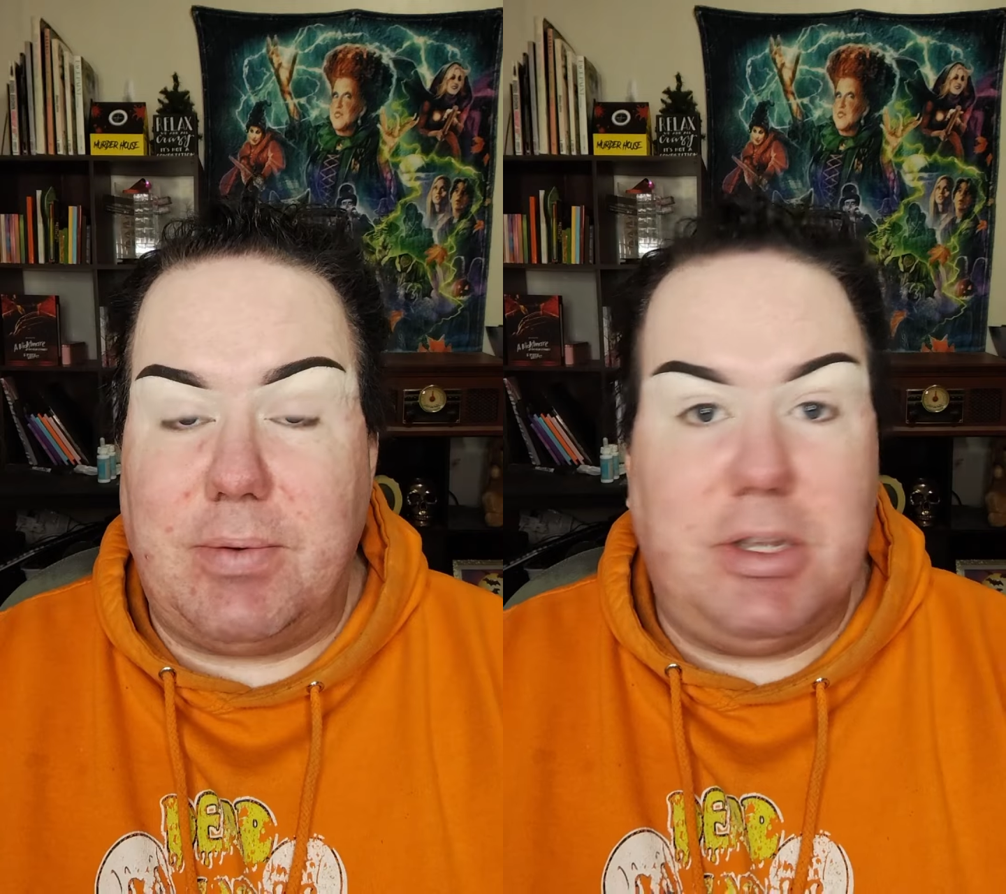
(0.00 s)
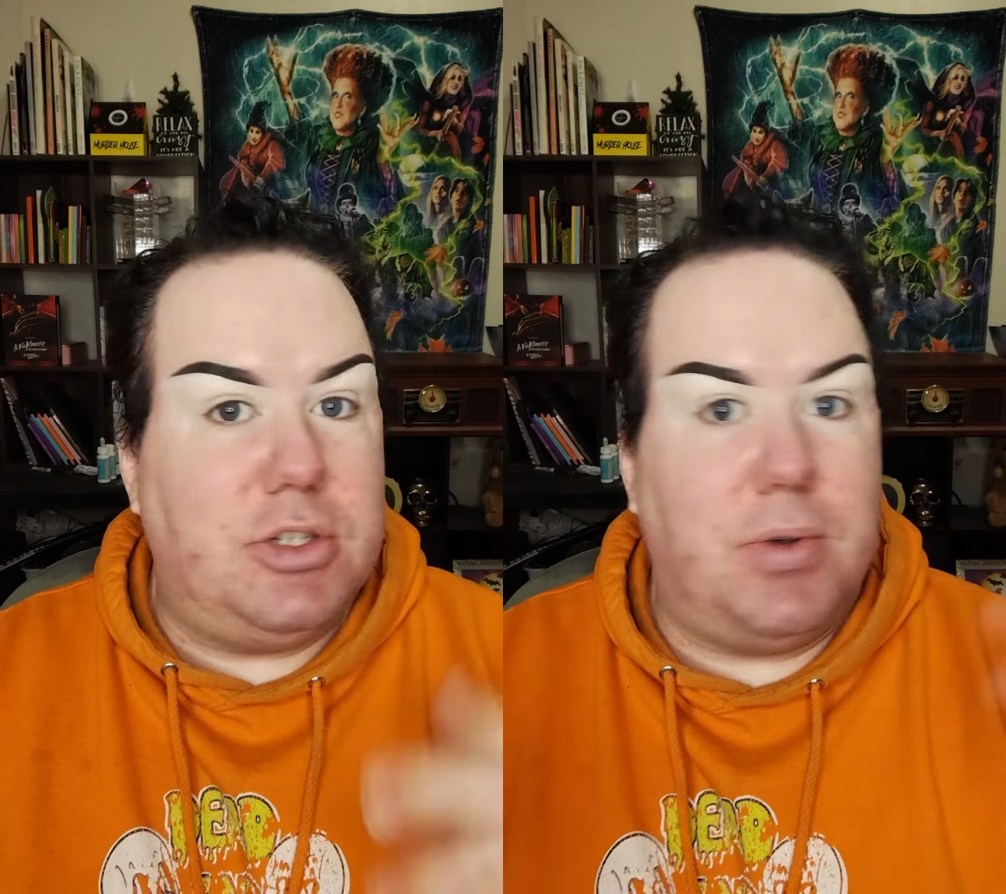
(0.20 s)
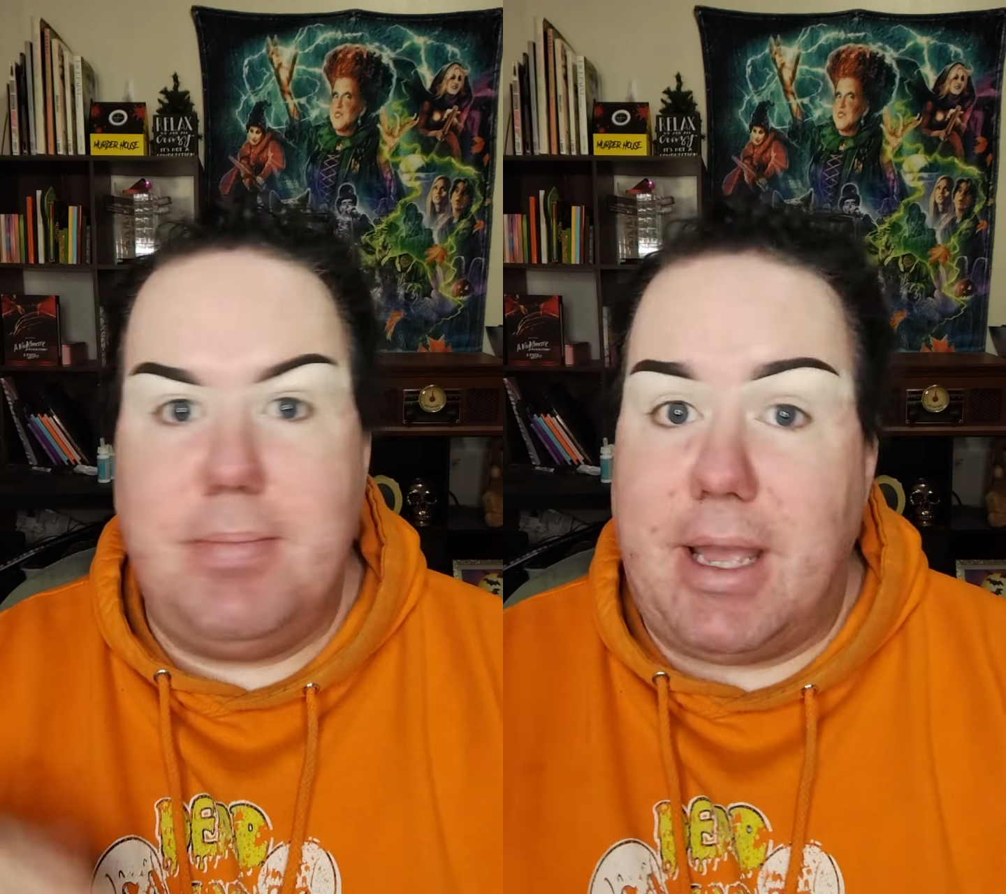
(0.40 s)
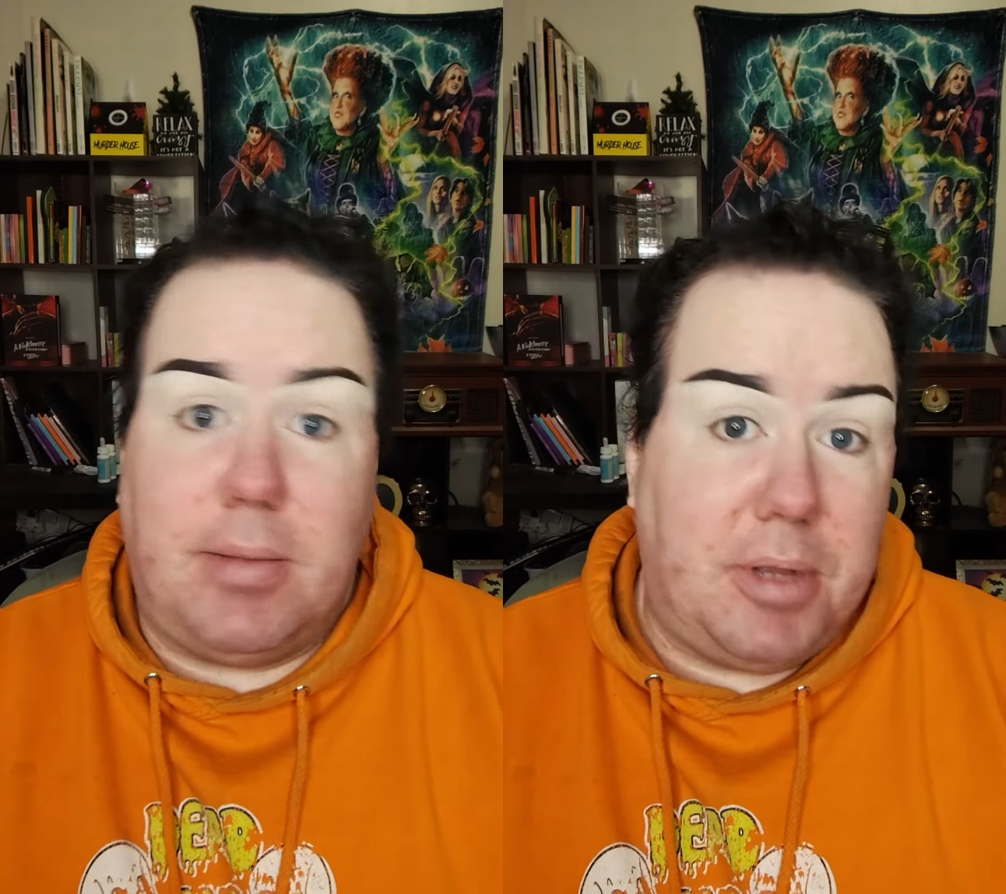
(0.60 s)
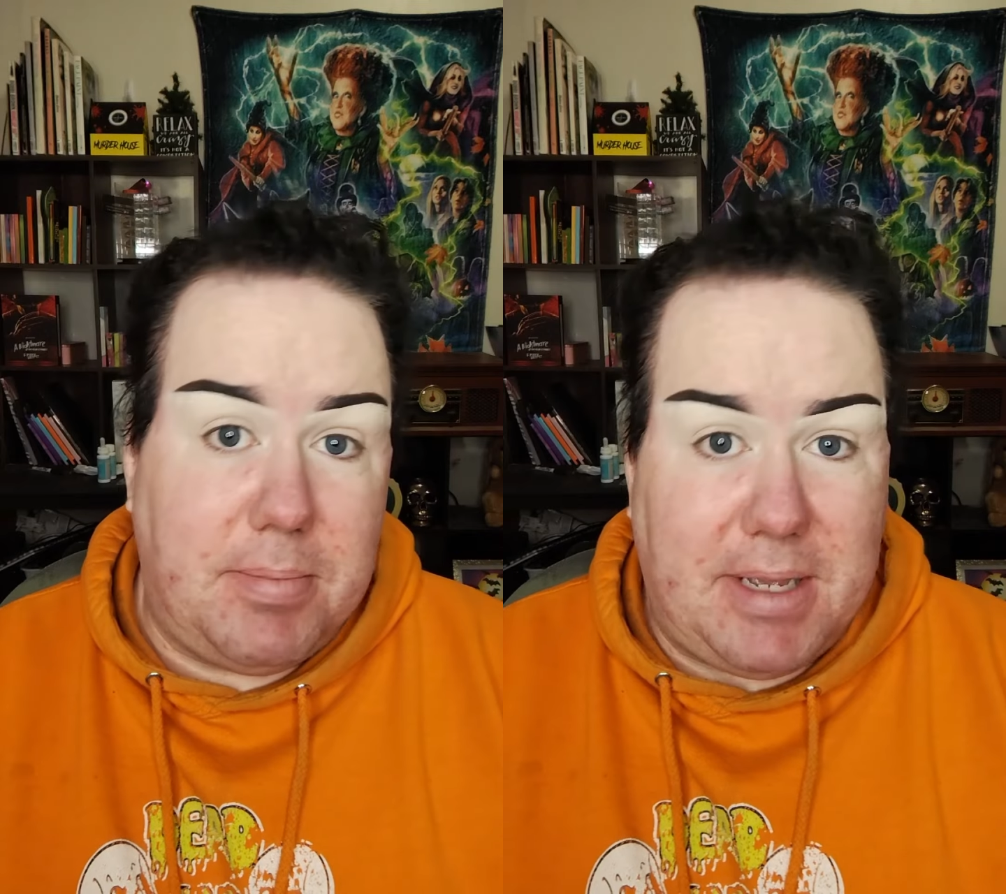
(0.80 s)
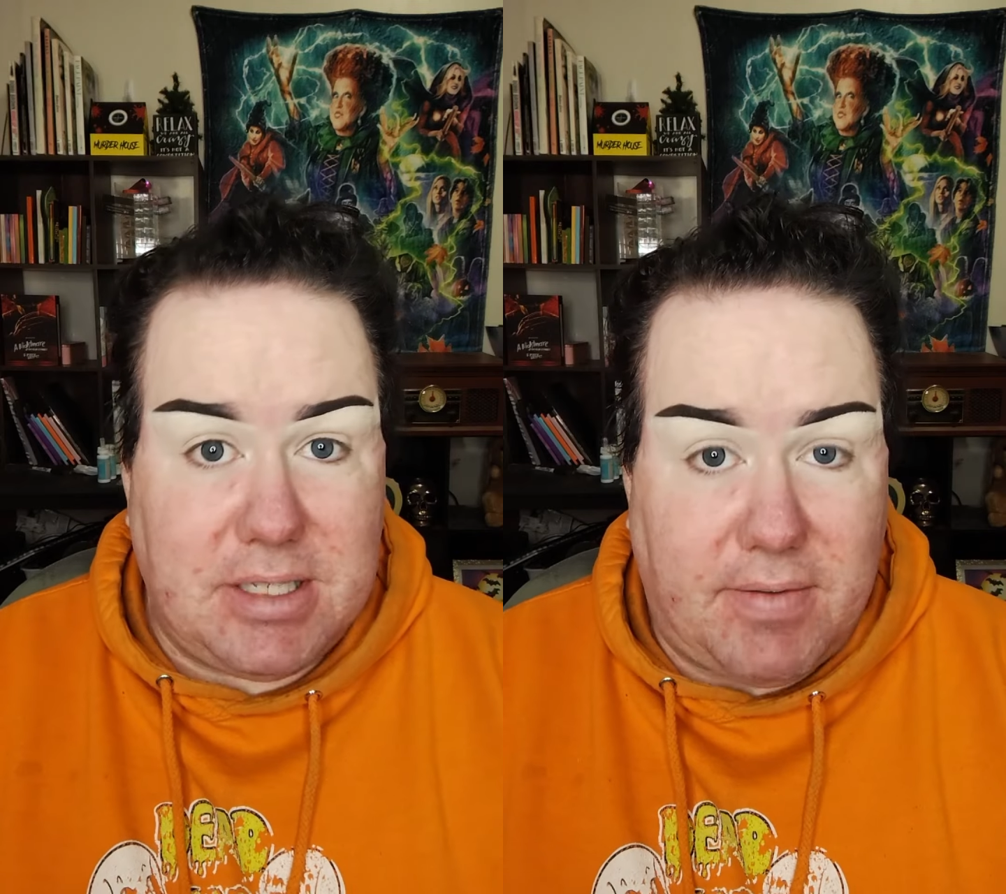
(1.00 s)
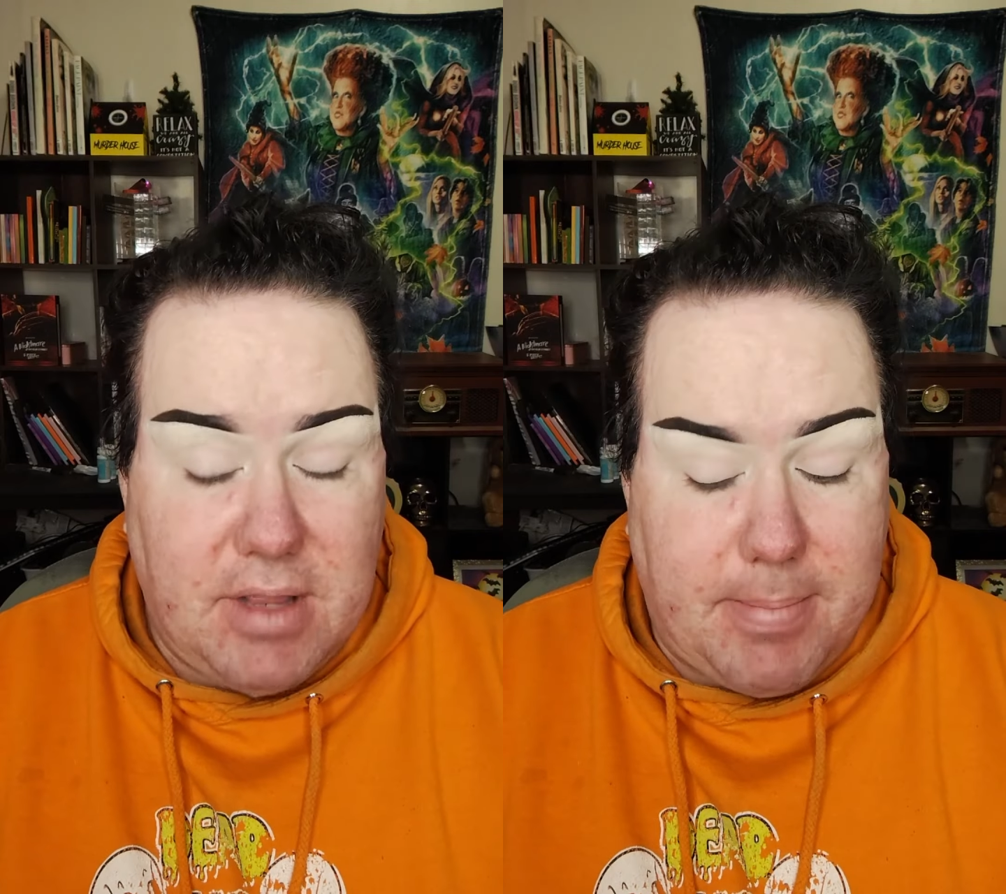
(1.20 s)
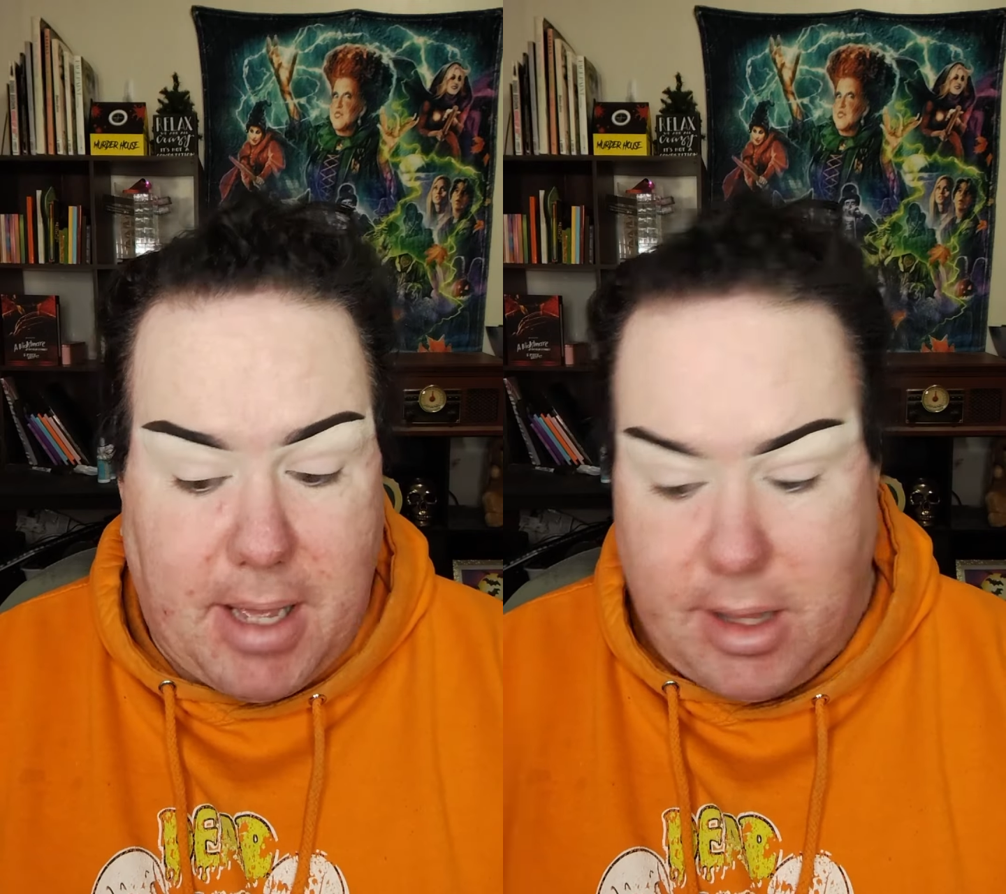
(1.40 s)
we do a makeup look based off of
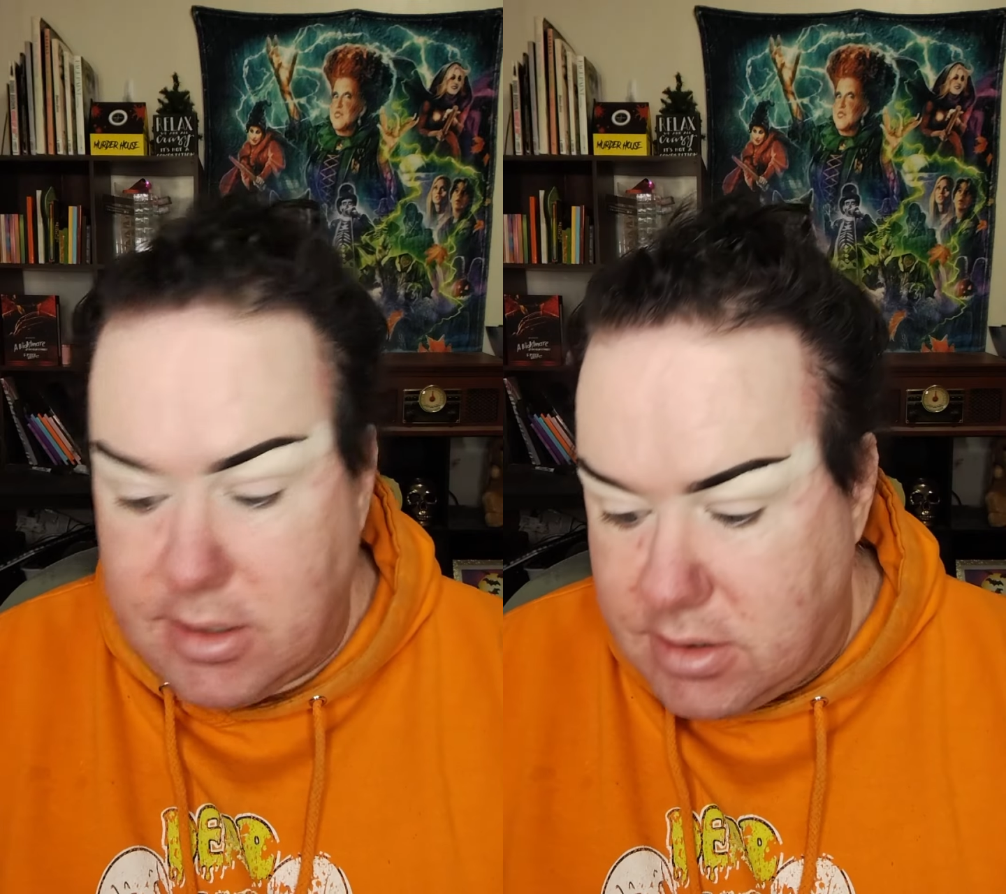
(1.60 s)
that palette.